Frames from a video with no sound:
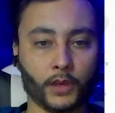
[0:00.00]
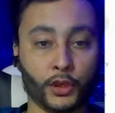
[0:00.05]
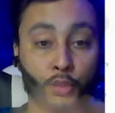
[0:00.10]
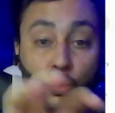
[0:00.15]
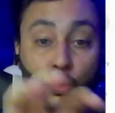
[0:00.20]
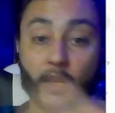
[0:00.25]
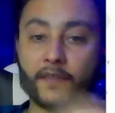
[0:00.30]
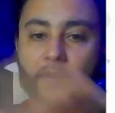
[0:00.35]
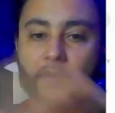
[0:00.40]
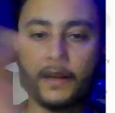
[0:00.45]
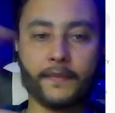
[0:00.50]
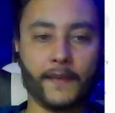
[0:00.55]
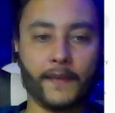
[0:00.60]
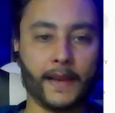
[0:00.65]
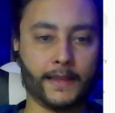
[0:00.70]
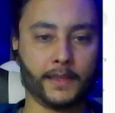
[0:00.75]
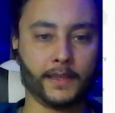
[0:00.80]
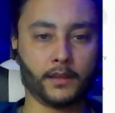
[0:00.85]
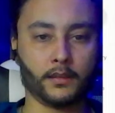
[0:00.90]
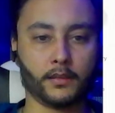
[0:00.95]
You can
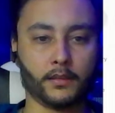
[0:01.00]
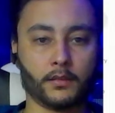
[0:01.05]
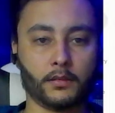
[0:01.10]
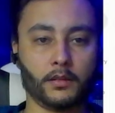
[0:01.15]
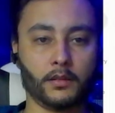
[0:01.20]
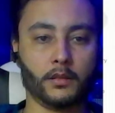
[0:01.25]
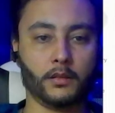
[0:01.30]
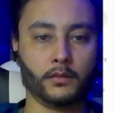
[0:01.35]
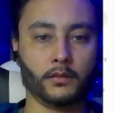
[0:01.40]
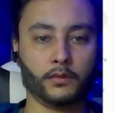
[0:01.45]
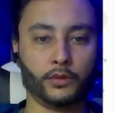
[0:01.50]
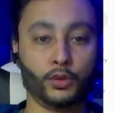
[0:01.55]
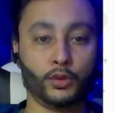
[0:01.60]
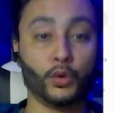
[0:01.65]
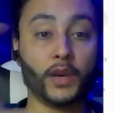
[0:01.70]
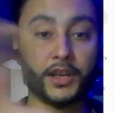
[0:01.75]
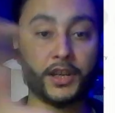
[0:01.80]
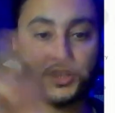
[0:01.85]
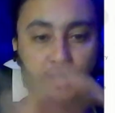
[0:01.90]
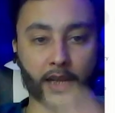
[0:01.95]
verify things.
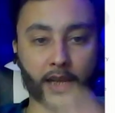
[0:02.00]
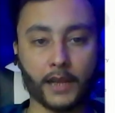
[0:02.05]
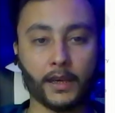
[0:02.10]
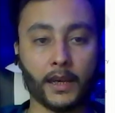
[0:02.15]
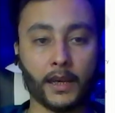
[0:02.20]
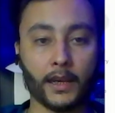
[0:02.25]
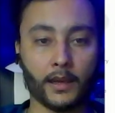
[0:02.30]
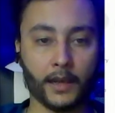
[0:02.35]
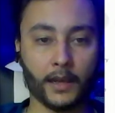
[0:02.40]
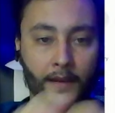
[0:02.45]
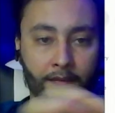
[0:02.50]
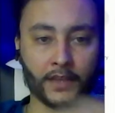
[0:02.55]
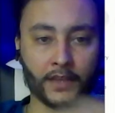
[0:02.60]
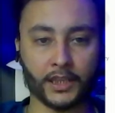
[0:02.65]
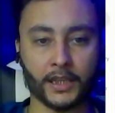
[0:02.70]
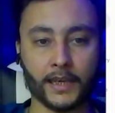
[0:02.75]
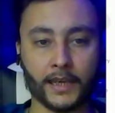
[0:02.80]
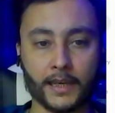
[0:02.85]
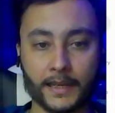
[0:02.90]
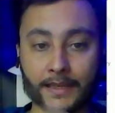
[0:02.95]
You can check if the
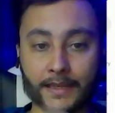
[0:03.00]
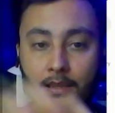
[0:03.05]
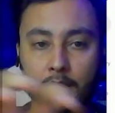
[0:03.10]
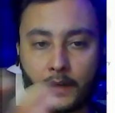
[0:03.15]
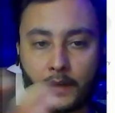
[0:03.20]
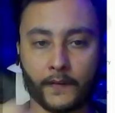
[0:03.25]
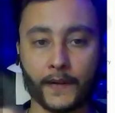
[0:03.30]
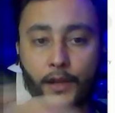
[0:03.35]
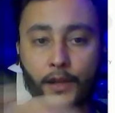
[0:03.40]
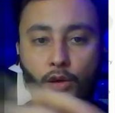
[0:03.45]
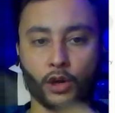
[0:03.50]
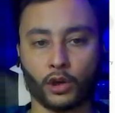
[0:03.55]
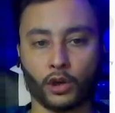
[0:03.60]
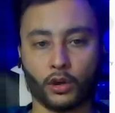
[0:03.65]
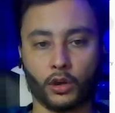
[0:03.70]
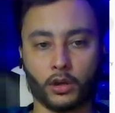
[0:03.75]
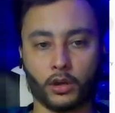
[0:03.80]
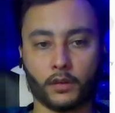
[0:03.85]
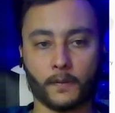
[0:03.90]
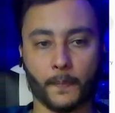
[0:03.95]
thing is correct or
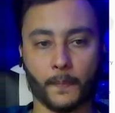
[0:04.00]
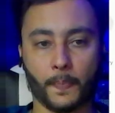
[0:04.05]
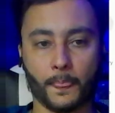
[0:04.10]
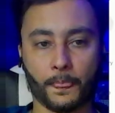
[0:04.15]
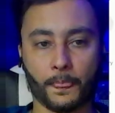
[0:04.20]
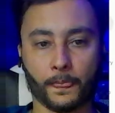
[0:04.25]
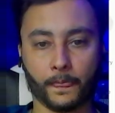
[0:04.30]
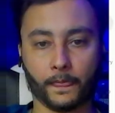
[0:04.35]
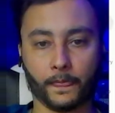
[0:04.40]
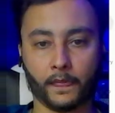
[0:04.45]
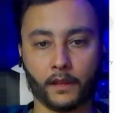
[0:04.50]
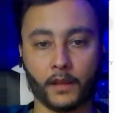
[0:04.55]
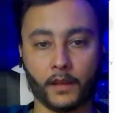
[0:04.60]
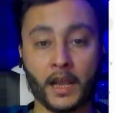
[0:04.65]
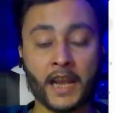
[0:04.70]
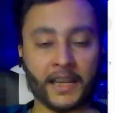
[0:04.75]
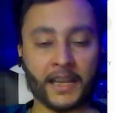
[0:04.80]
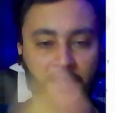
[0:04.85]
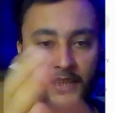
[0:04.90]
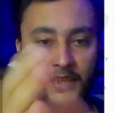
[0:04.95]
not.
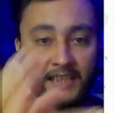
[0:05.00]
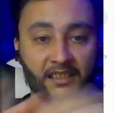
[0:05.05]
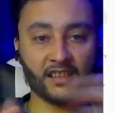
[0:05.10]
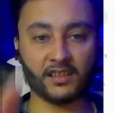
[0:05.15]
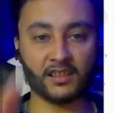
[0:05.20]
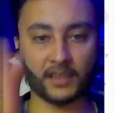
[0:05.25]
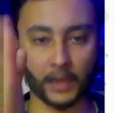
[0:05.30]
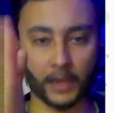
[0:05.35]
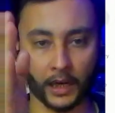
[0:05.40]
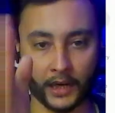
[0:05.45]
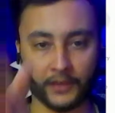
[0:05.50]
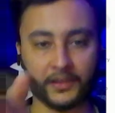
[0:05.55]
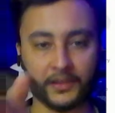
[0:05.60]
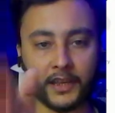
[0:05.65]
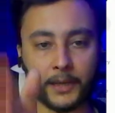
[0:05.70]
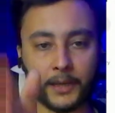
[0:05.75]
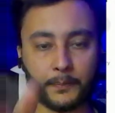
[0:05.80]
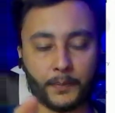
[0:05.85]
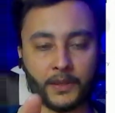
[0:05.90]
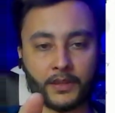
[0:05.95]
This is the
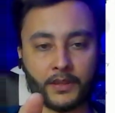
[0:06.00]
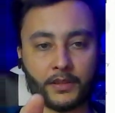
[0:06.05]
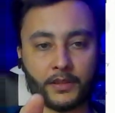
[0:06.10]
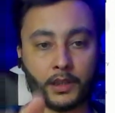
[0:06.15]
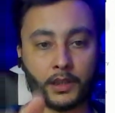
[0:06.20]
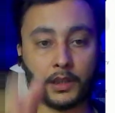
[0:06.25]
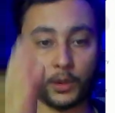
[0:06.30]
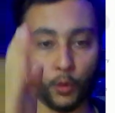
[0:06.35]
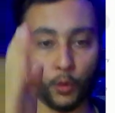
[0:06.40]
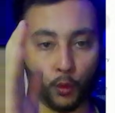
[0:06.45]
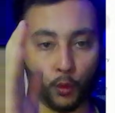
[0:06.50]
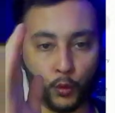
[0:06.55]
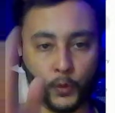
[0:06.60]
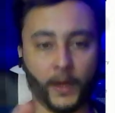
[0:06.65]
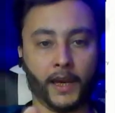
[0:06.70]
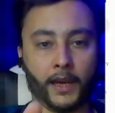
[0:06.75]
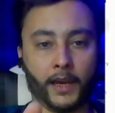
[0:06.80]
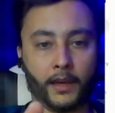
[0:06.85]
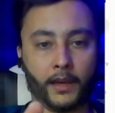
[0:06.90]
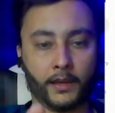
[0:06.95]
100%
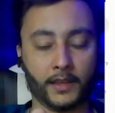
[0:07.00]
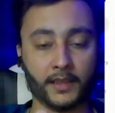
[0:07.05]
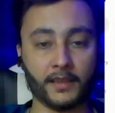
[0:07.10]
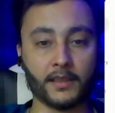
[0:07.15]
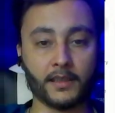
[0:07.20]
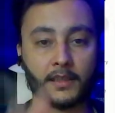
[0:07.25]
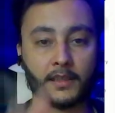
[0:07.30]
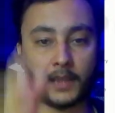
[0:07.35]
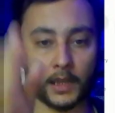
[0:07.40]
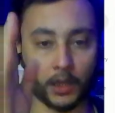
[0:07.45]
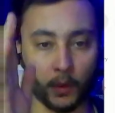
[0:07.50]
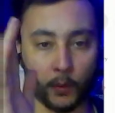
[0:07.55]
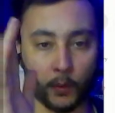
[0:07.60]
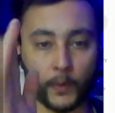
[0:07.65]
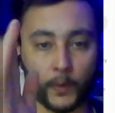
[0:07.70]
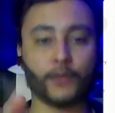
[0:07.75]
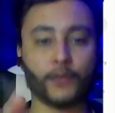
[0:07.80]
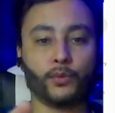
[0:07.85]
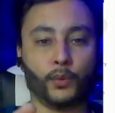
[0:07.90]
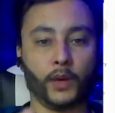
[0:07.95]
way. This is the
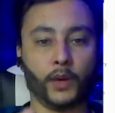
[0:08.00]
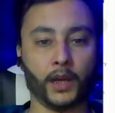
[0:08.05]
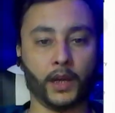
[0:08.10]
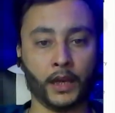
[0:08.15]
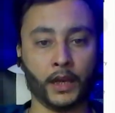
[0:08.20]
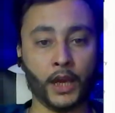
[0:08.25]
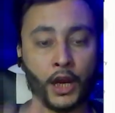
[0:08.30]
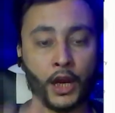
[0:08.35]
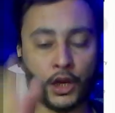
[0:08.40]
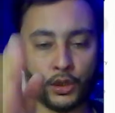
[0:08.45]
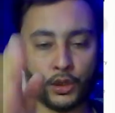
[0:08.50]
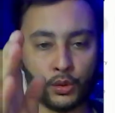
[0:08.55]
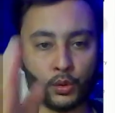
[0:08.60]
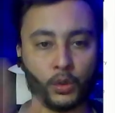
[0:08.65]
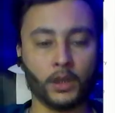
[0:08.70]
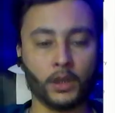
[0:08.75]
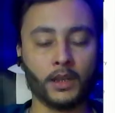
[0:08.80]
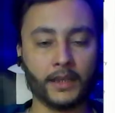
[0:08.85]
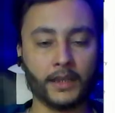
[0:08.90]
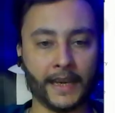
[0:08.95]
correct way to
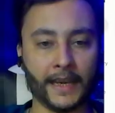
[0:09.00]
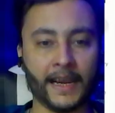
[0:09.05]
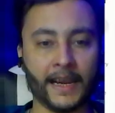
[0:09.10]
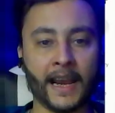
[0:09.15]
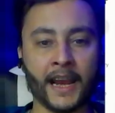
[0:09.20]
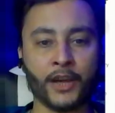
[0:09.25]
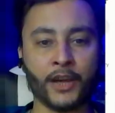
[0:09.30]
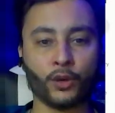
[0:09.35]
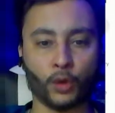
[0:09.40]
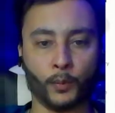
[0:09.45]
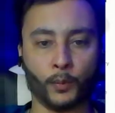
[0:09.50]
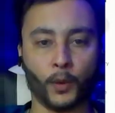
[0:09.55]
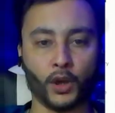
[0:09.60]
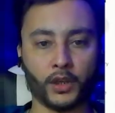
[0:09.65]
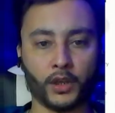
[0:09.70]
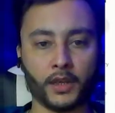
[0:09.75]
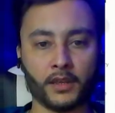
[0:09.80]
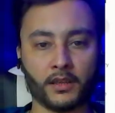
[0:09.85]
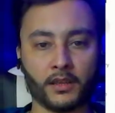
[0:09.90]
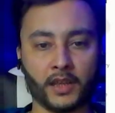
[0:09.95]
learn AI and
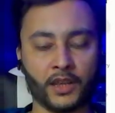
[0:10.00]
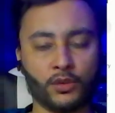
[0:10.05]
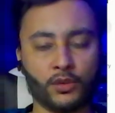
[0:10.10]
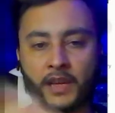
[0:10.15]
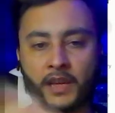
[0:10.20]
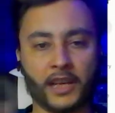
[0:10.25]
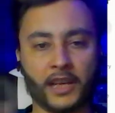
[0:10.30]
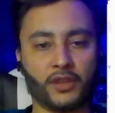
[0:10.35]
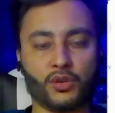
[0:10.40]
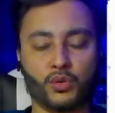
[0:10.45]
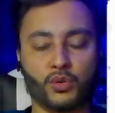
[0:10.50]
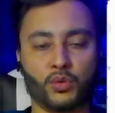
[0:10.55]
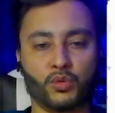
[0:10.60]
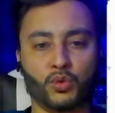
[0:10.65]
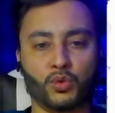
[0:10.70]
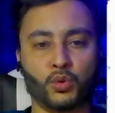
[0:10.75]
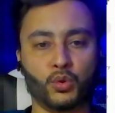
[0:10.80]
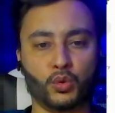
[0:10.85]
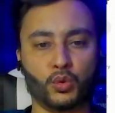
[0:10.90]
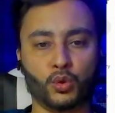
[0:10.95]
robotics into next 2
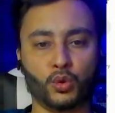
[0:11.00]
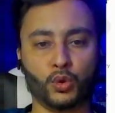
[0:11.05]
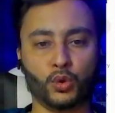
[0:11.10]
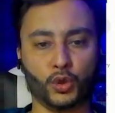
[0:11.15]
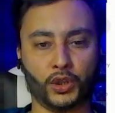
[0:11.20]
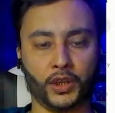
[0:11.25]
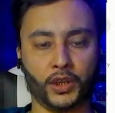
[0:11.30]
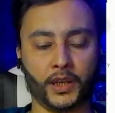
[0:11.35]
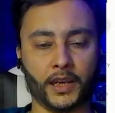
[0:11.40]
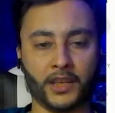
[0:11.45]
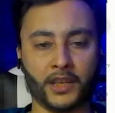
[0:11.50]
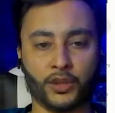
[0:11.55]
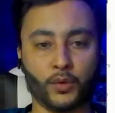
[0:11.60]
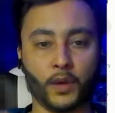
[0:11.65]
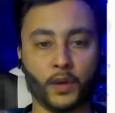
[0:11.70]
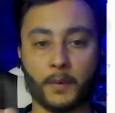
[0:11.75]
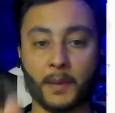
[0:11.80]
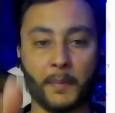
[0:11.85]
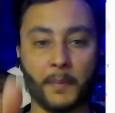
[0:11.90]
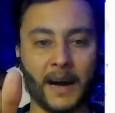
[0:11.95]
to 3 years. You
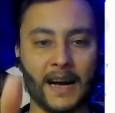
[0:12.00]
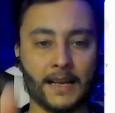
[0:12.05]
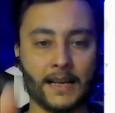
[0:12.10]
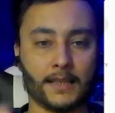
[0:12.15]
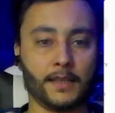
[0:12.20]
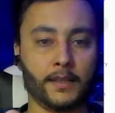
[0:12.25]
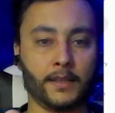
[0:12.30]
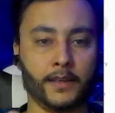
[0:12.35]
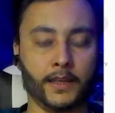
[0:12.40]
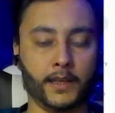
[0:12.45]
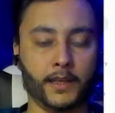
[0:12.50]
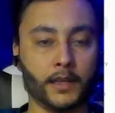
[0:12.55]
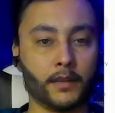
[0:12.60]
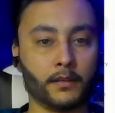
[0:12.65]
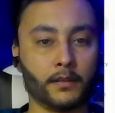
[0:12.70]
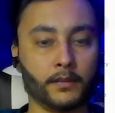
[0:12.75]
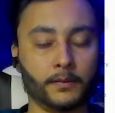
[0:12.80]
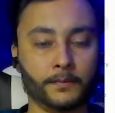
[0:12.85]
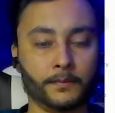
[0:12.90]
will be master in it.